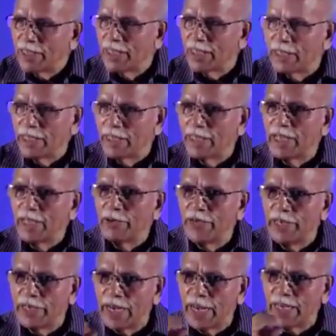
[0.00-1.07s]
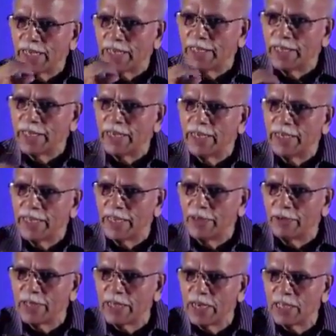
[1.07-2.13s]
That girl gave. He drank it there and
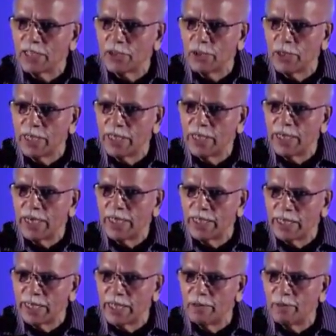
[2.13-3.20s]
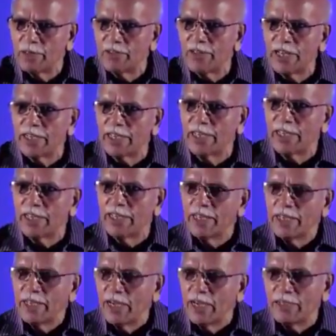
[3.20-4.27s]
gave the glass to her and then came and sat again.
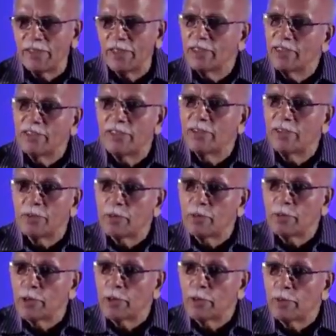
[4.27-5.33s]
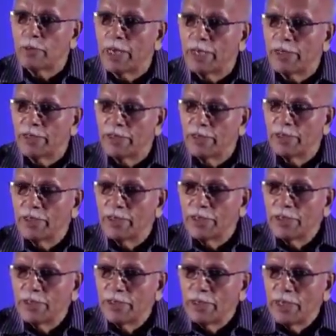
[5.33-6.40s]
I said, this must be a good man.
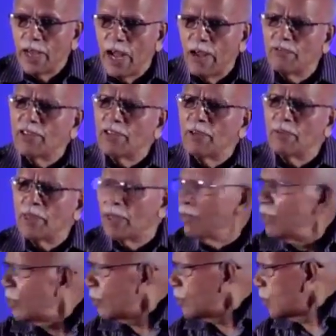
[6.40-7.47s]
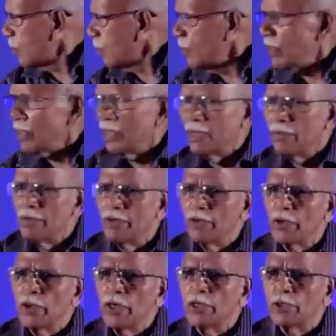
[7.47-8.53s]
After some time he looked around. We
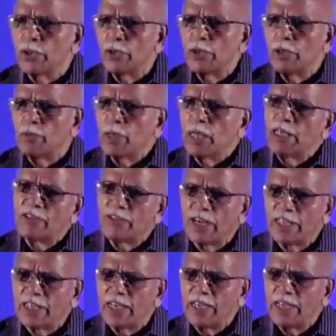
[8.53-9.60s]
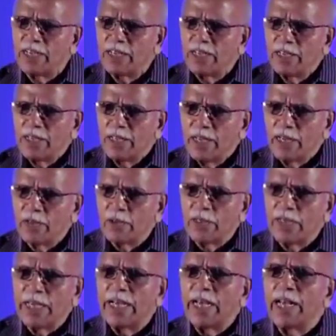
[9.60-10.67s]
were only two. The plane started. It was
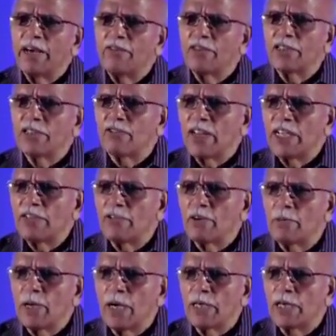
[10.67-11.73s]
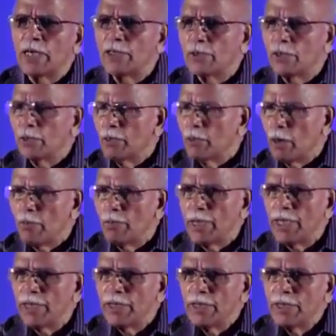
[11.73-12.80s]
9.5 hours flight from London to
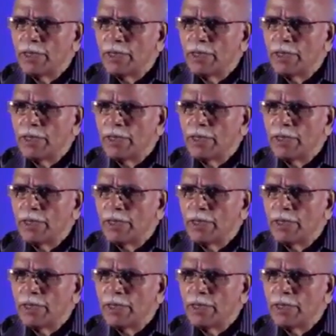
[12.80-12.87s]
Bombay.